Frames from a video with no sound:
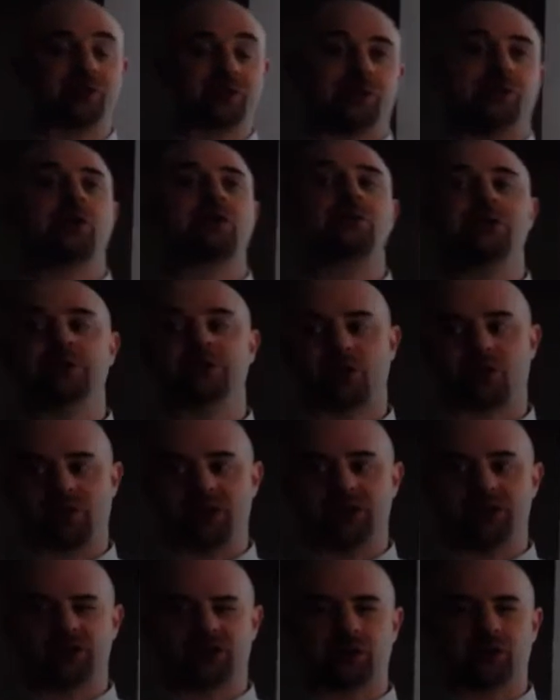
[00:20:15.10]

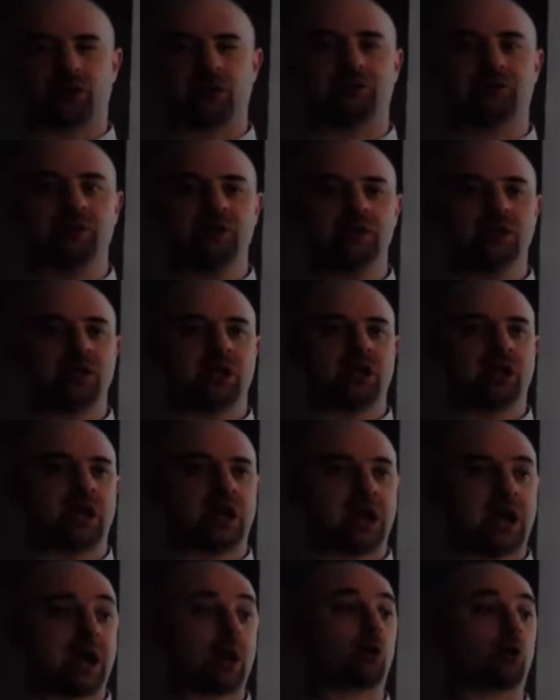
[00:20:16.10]
determination of
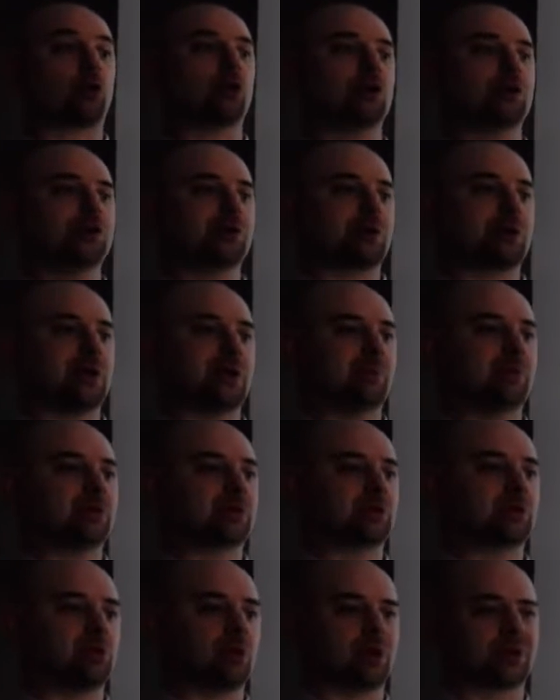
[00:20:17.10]
how good your image
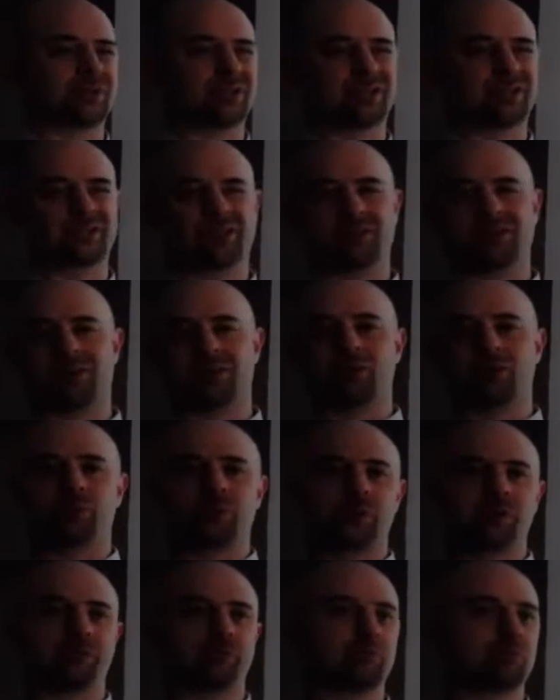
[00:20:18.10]
looks. It's a little
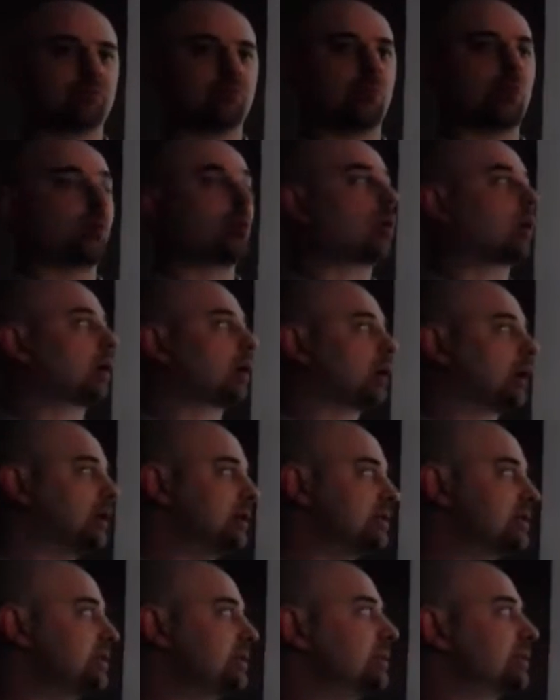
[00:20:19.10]
bit more
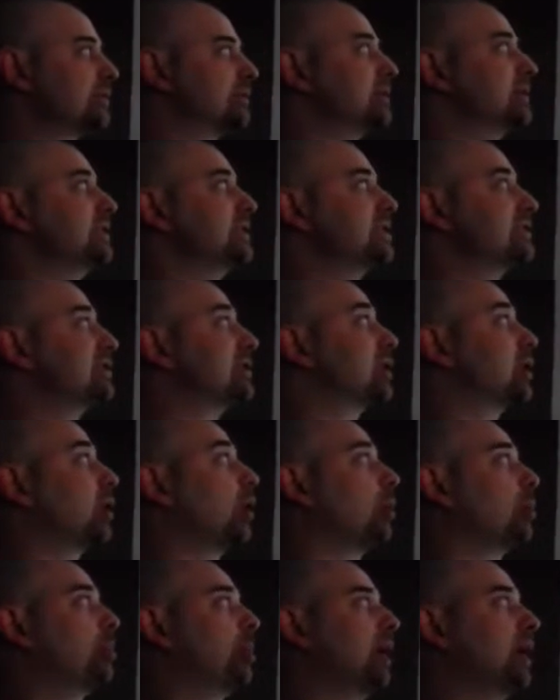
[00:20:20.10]
intuitively
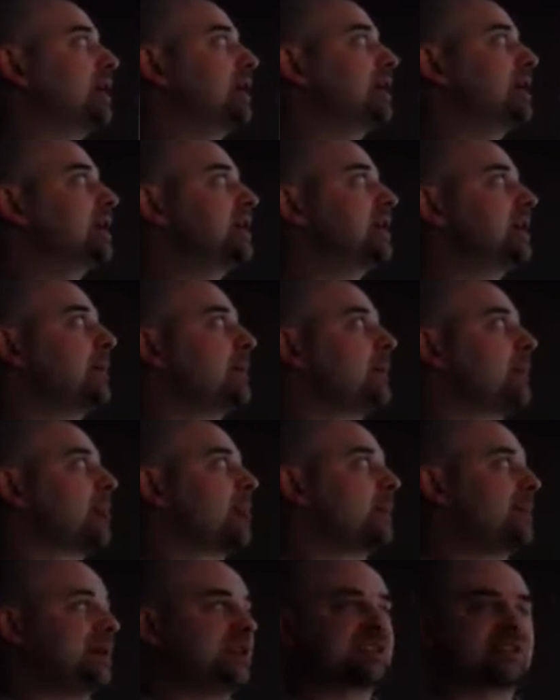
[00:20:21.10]
difficult, but
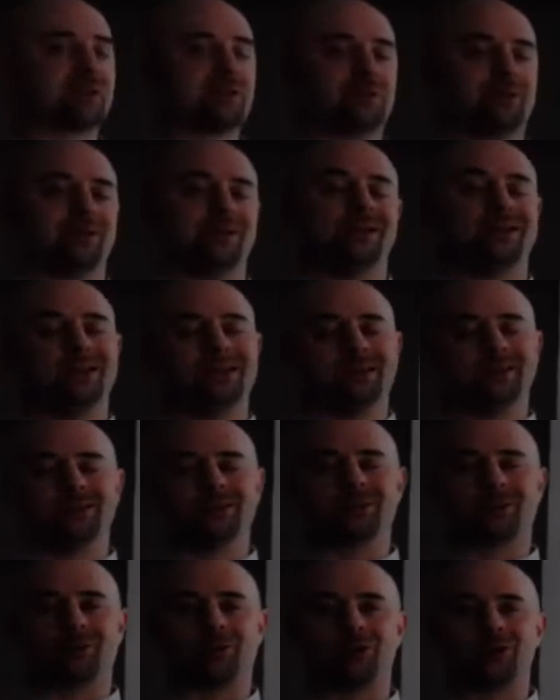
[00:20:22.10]
basically
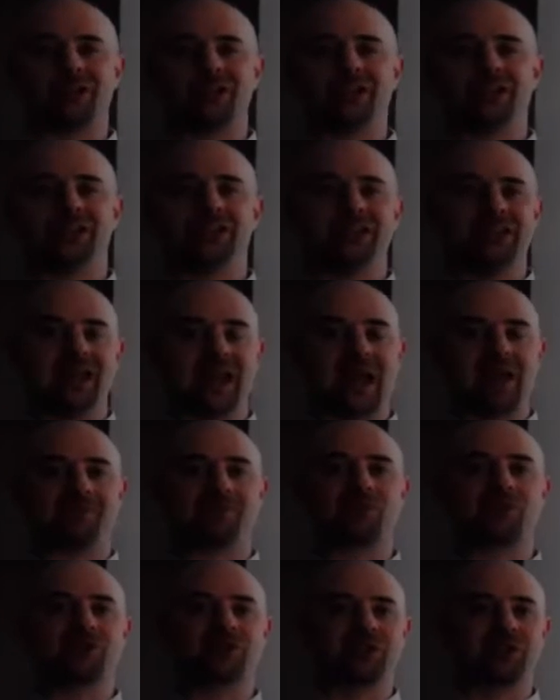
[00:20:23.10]
you're looking at the
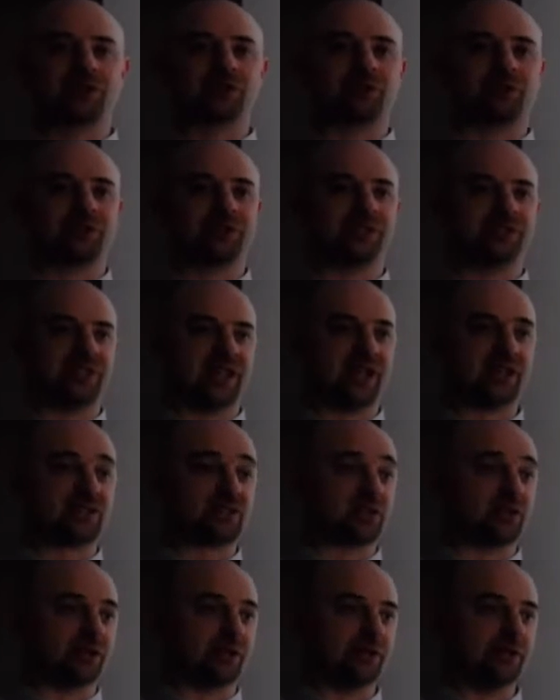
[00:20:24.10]
average signal
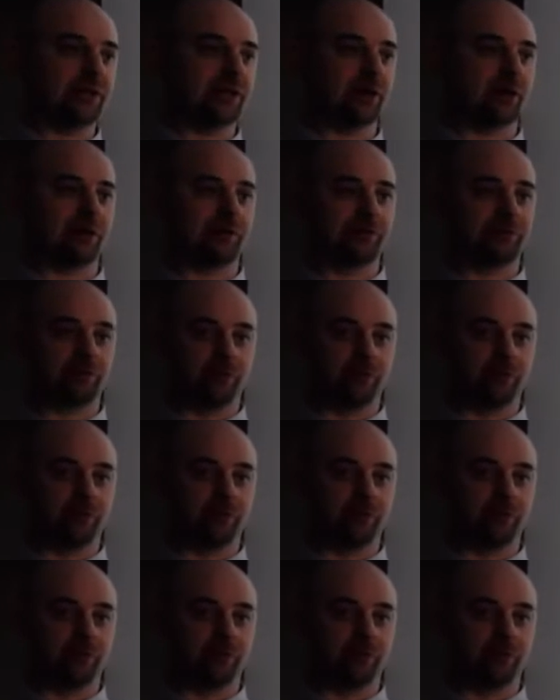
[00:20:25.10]
intensity of